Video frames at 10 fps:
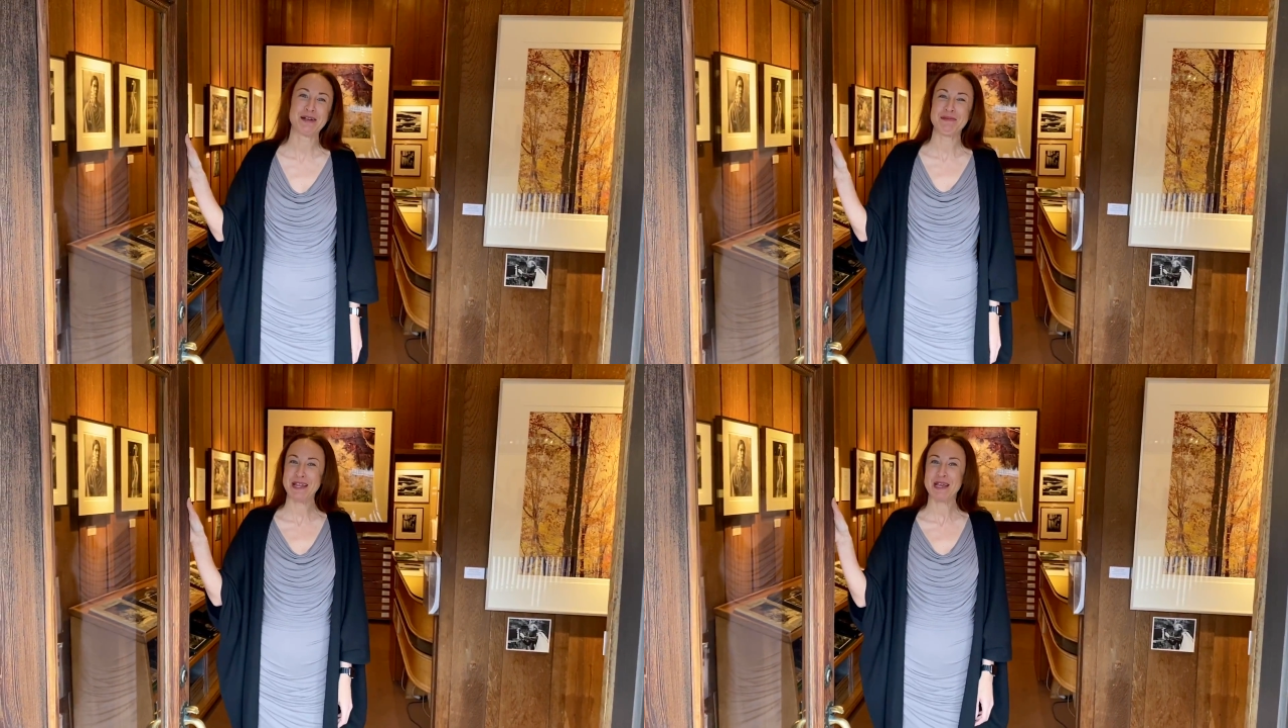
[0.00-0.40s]

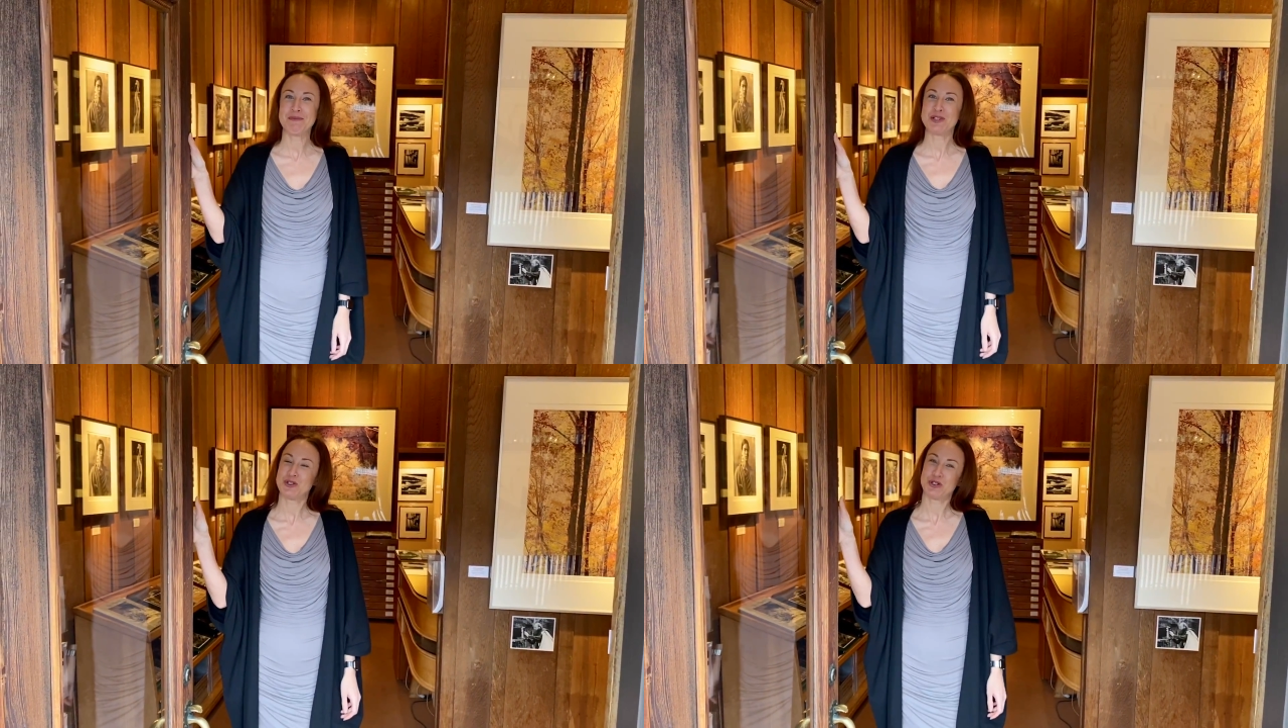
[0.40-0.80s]
My name
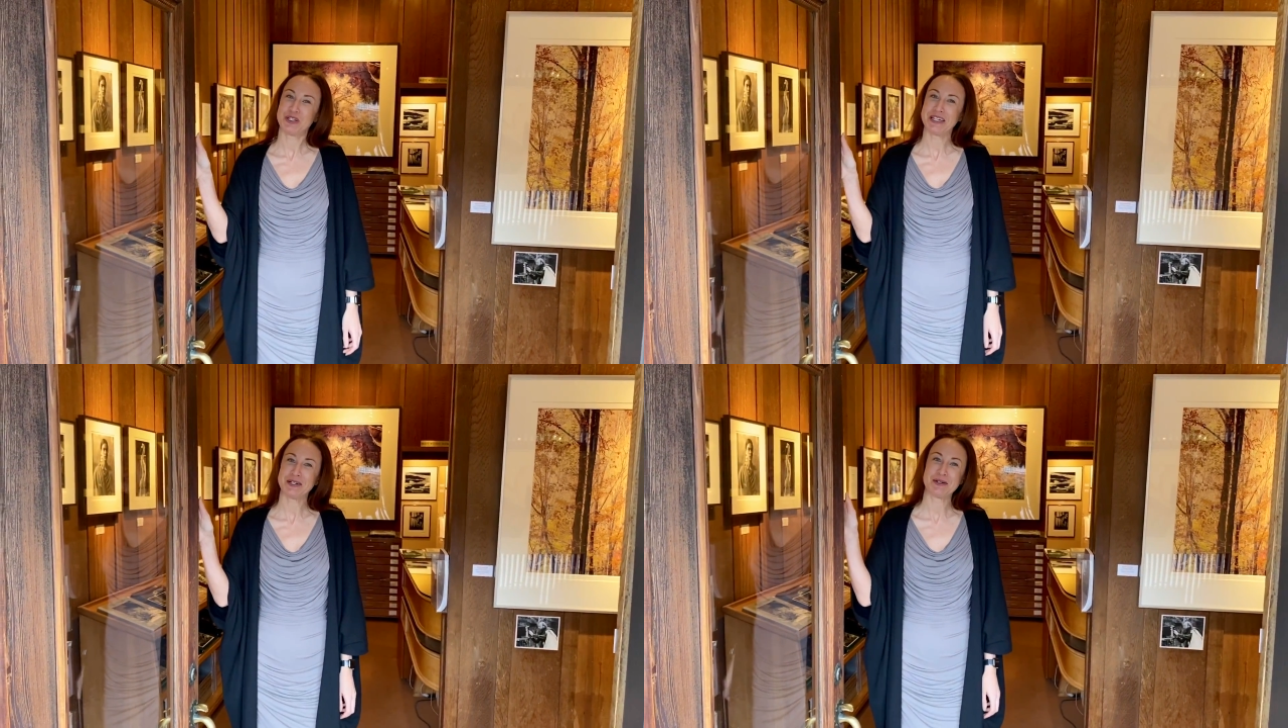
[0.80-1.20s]
is
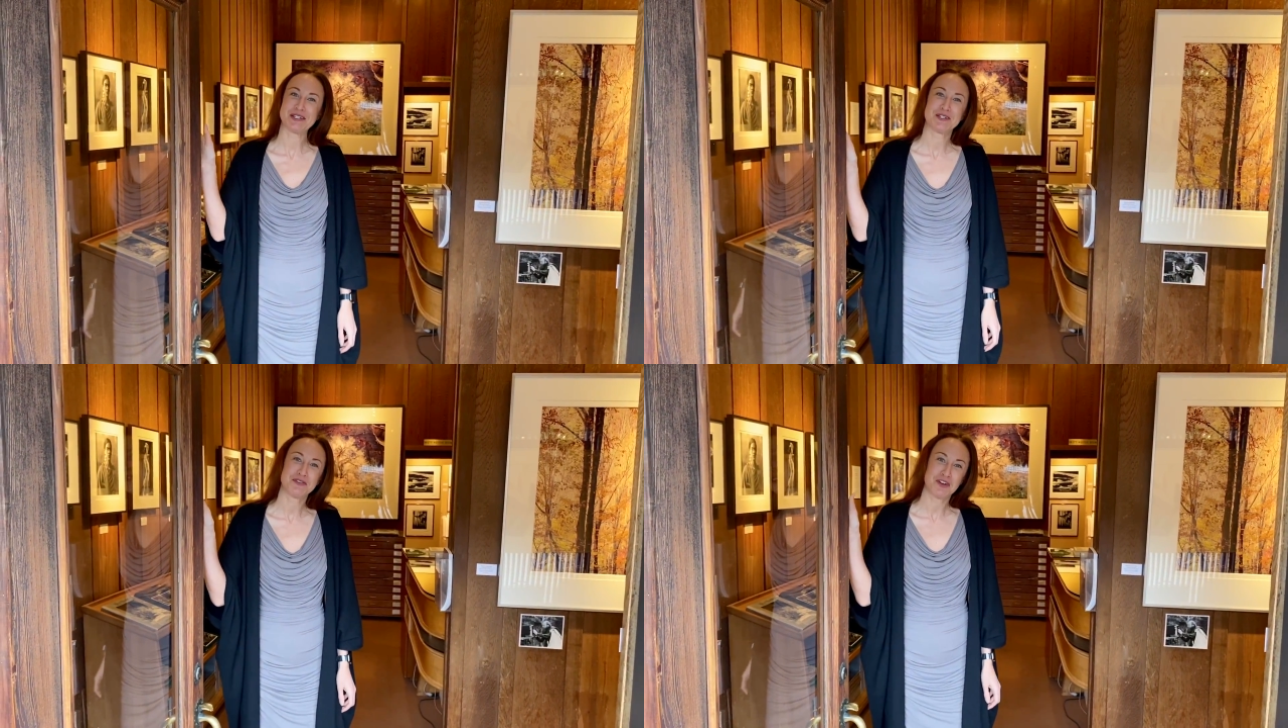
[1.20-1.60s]
Julia
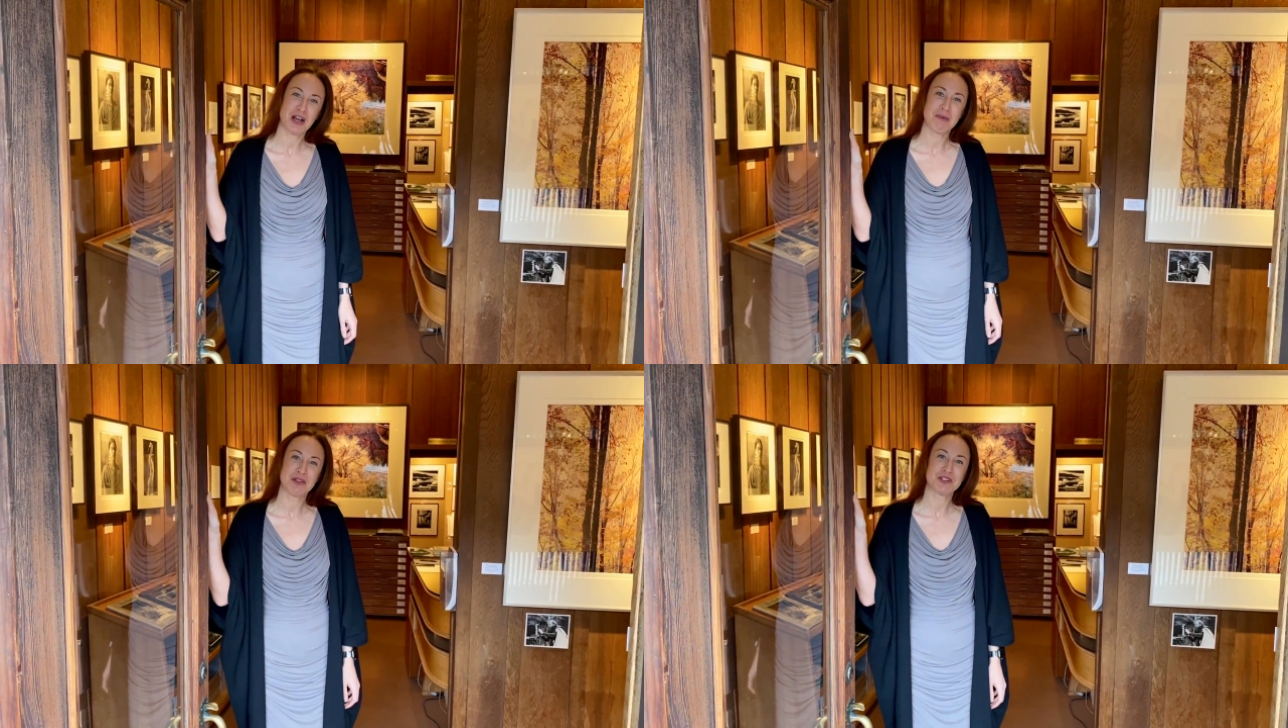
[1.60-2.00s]
Christopher.
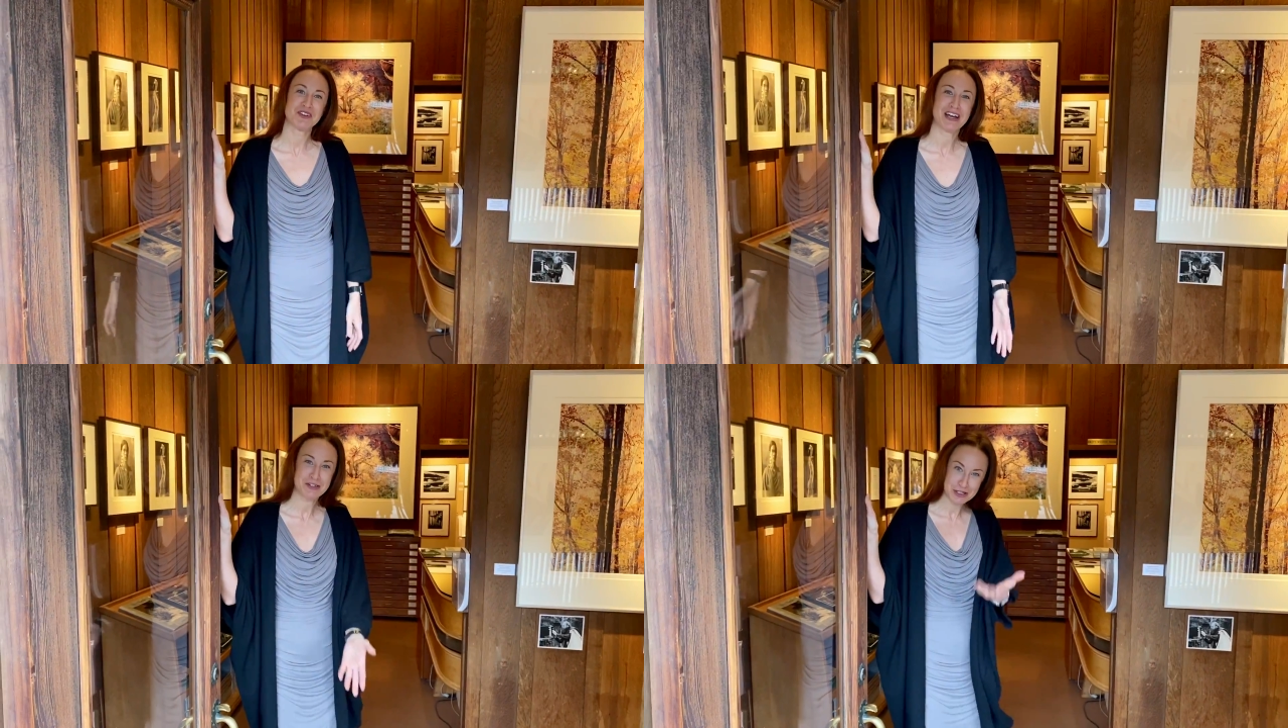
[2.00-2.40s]
I'm the
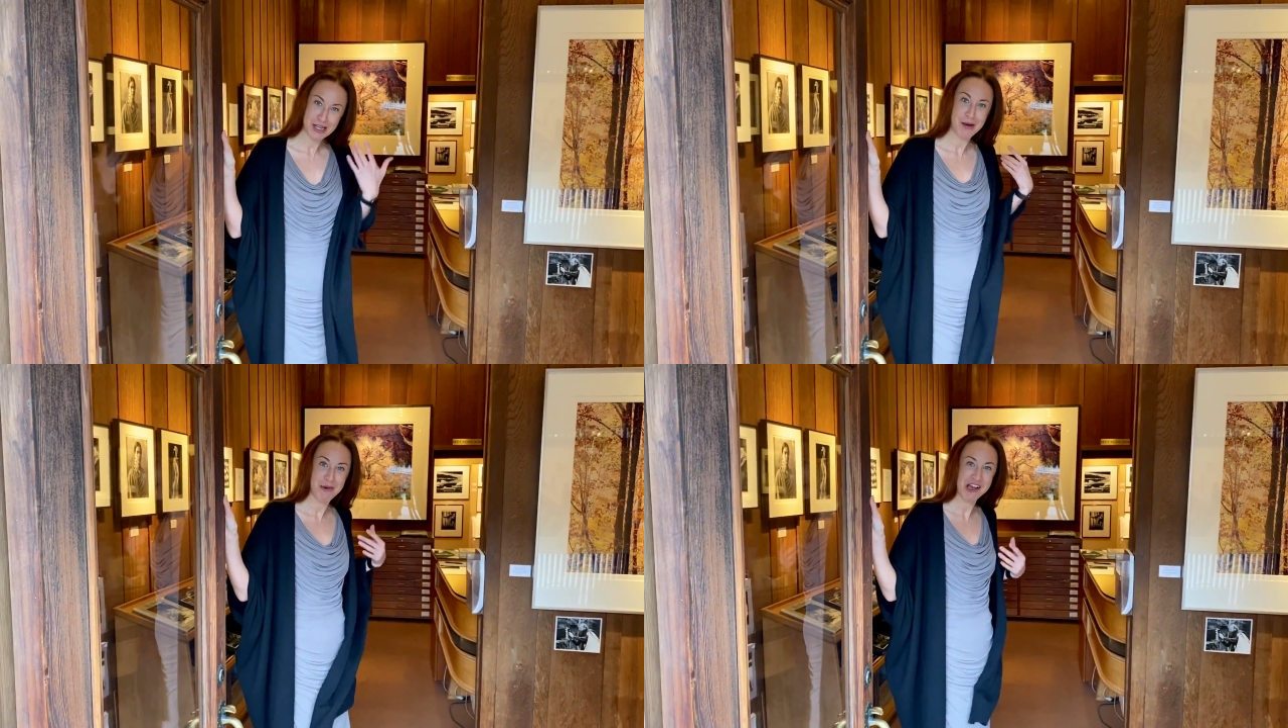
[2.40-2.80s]
director.
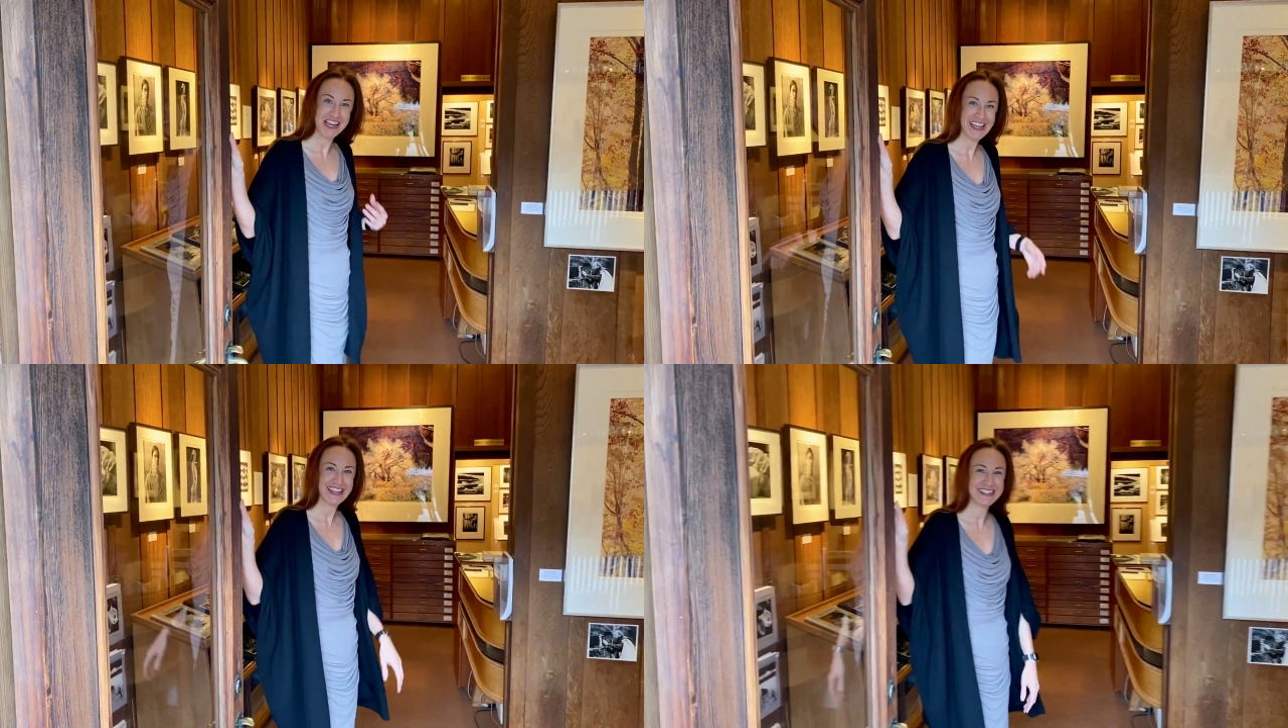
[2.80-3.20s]
Come on
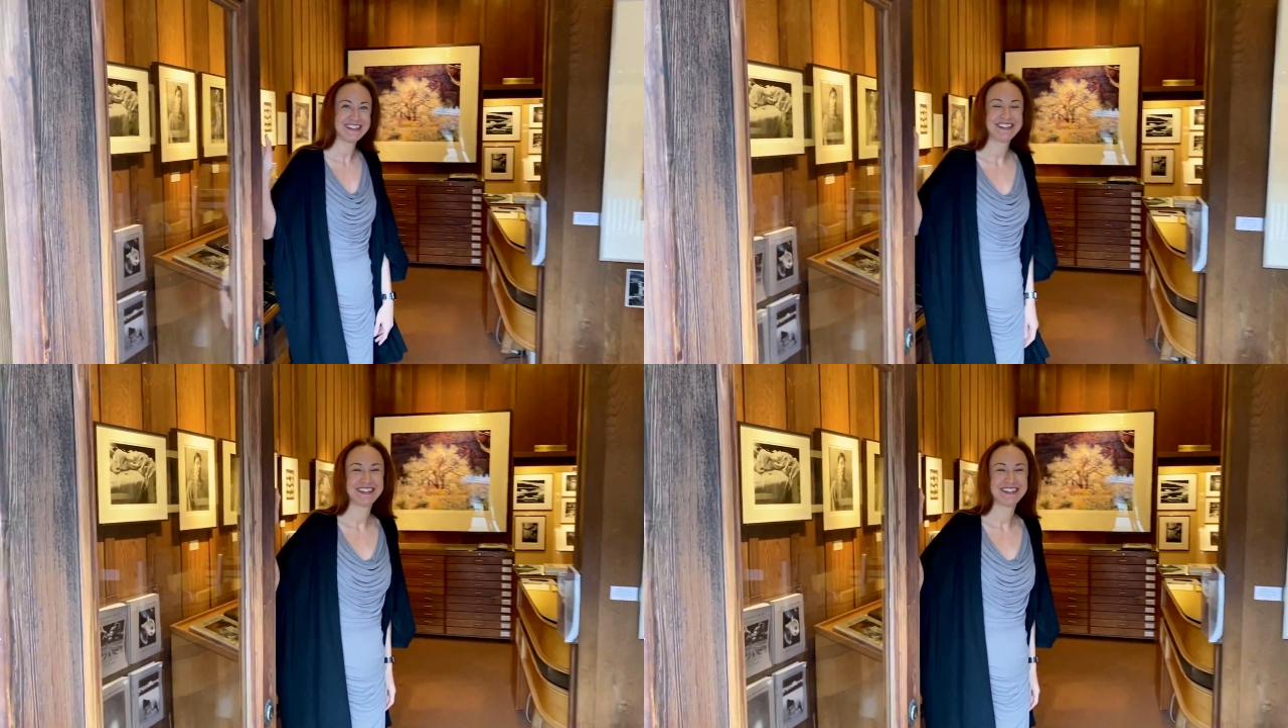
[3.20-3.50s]
in.